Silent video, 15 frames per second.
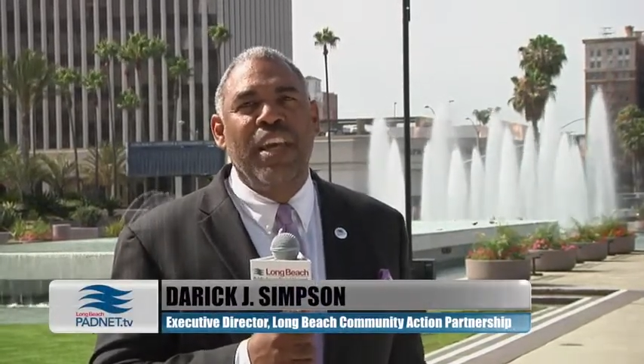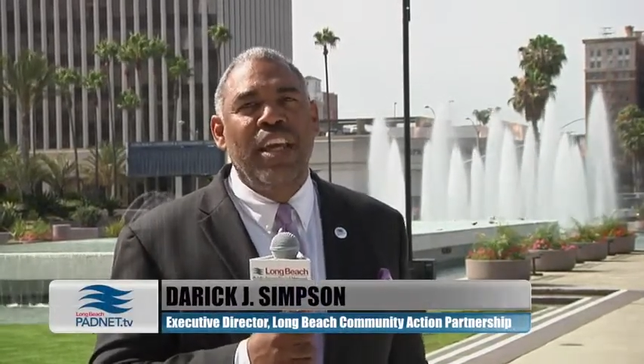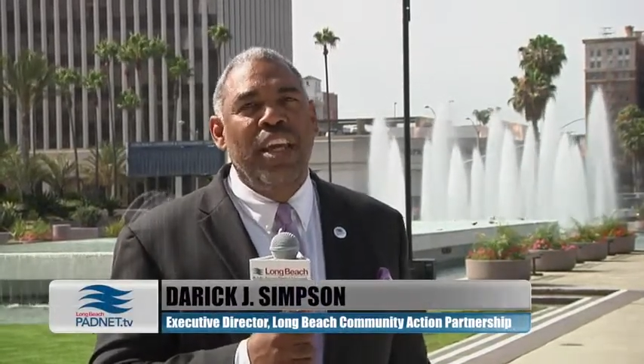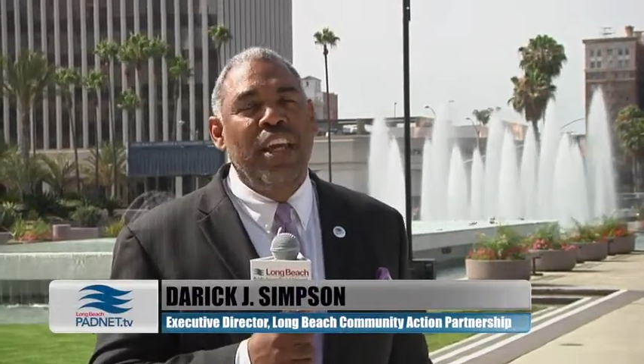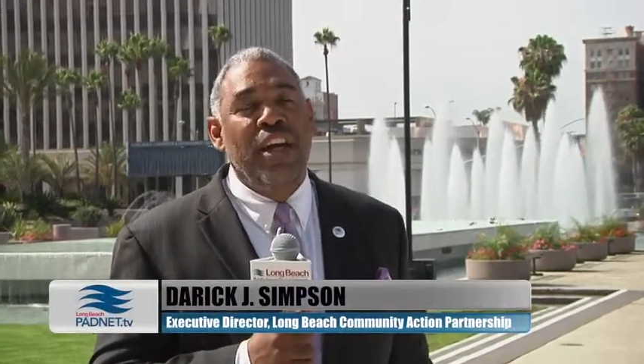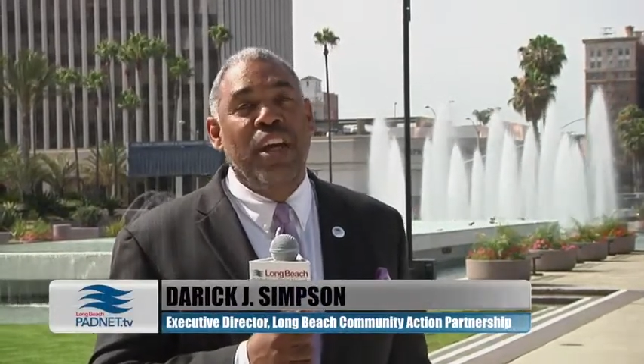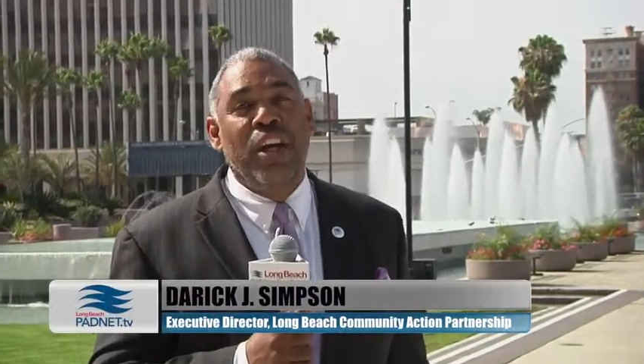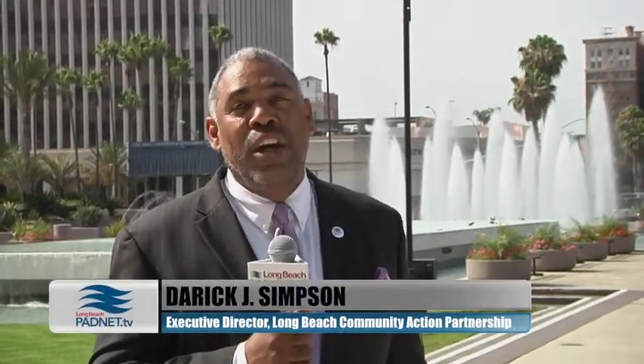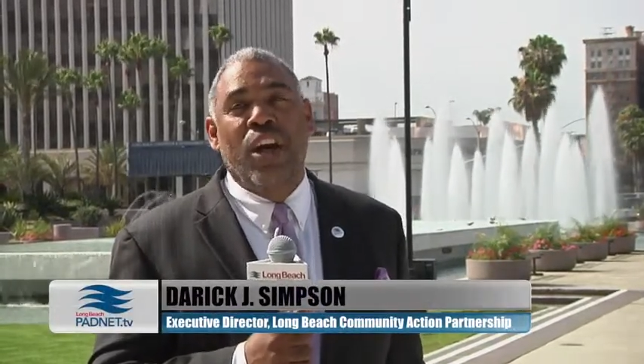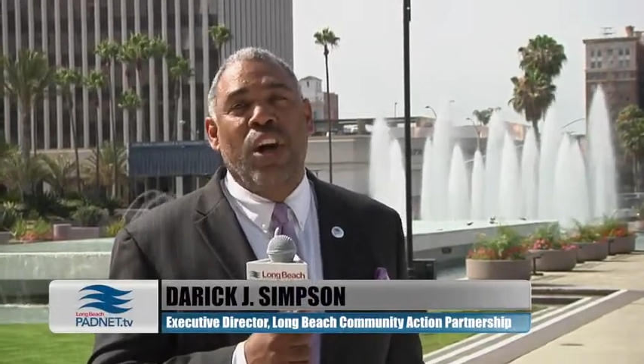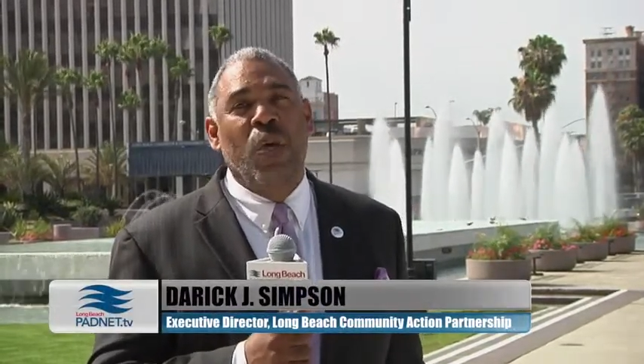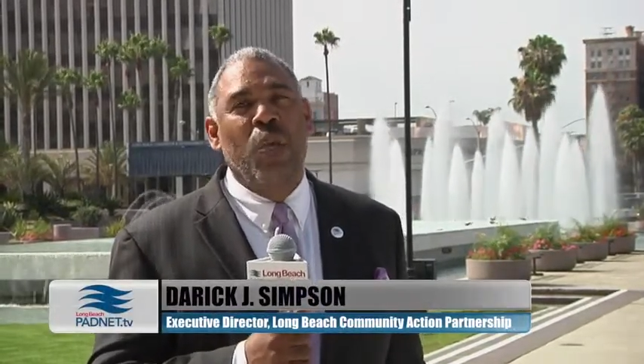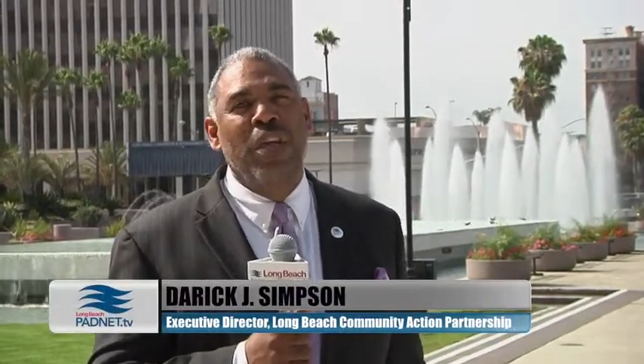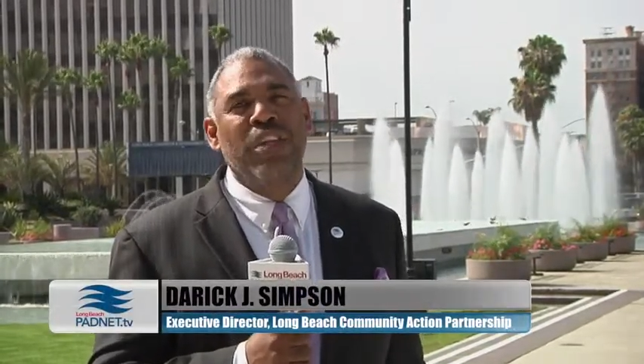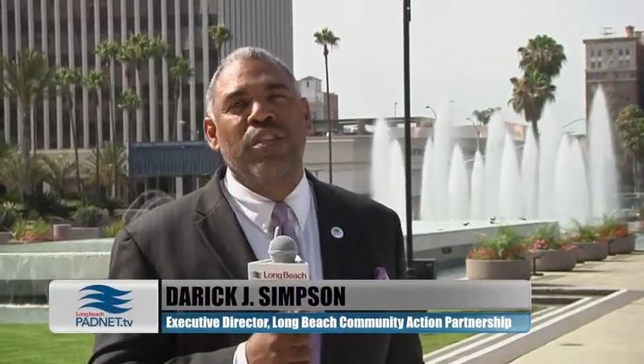here
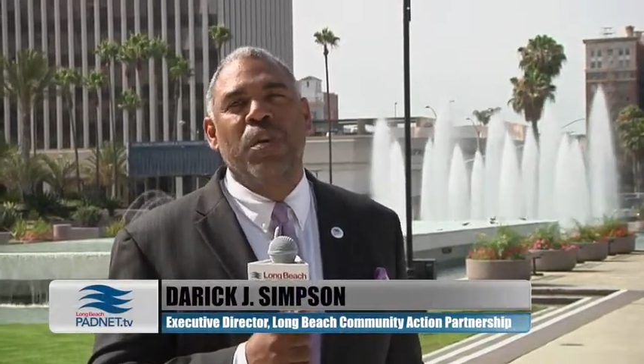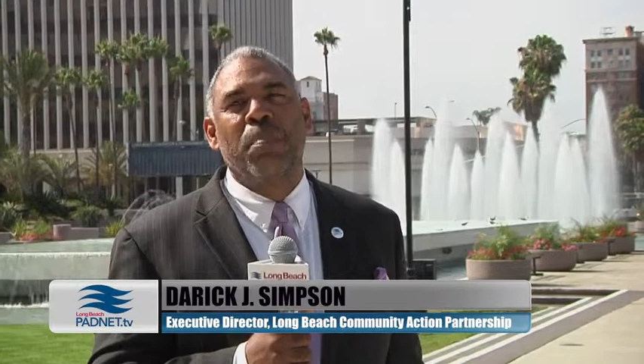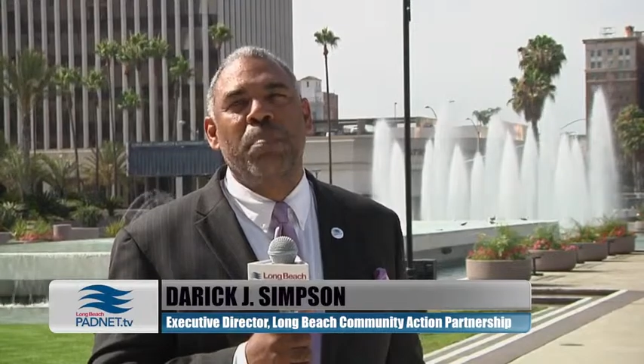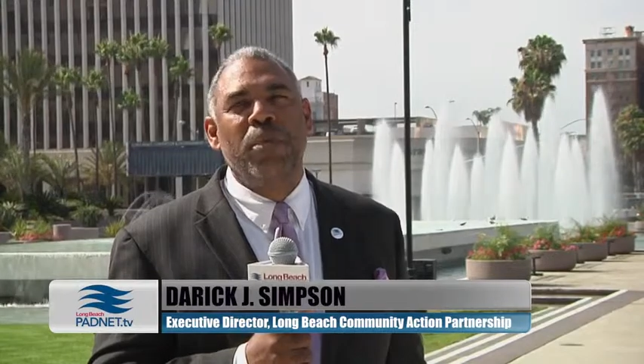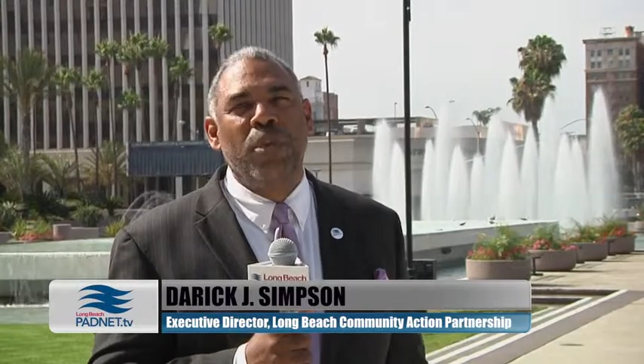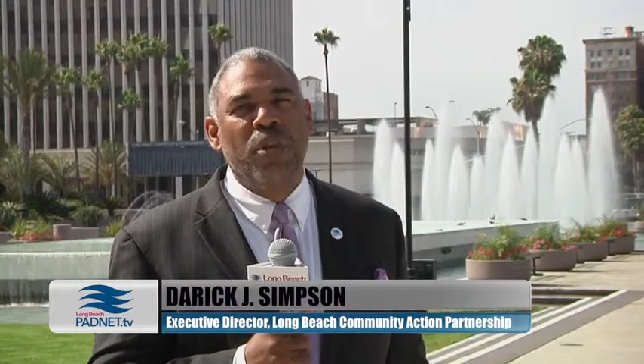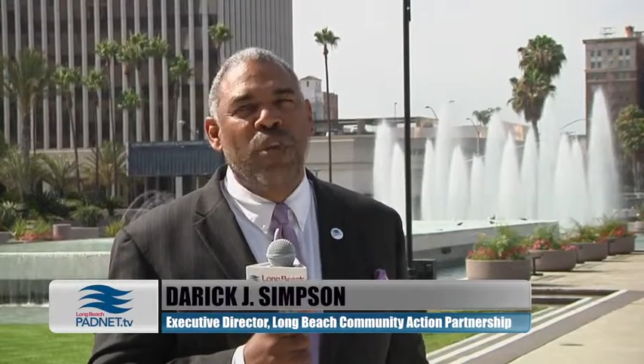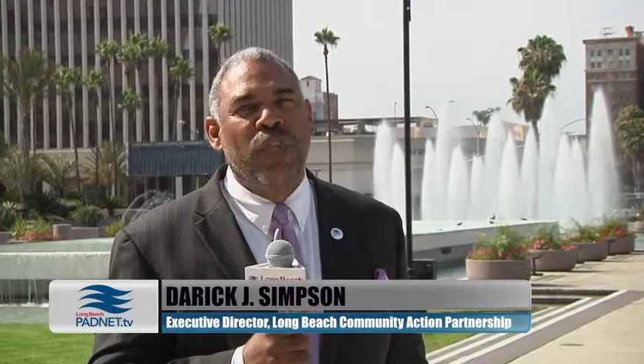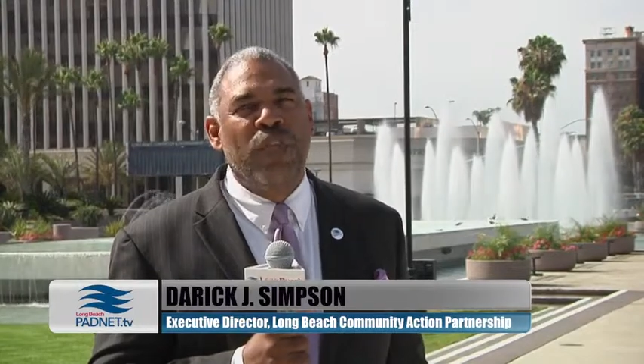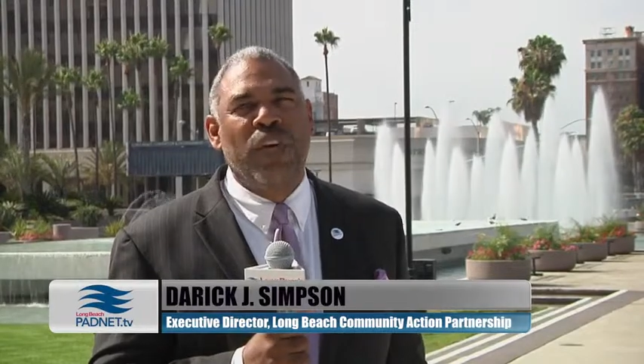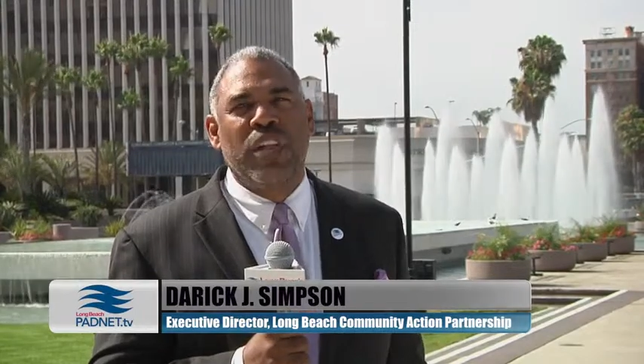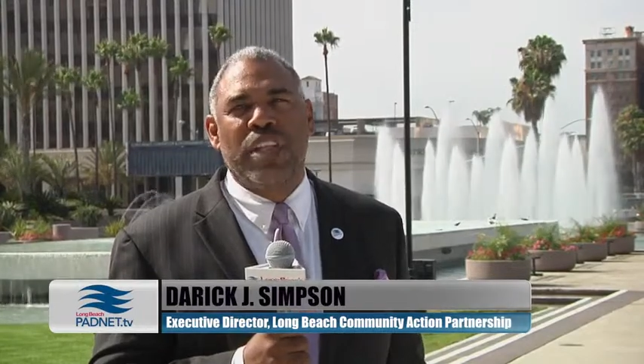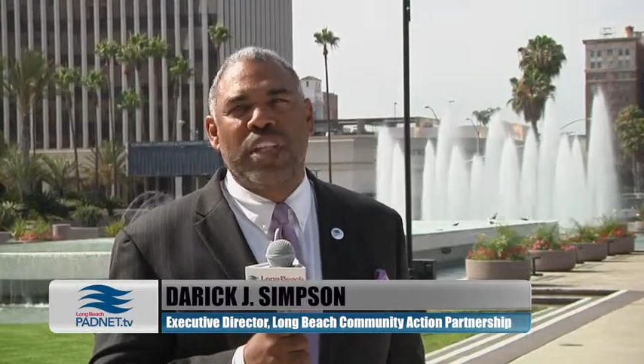on what is a beautiful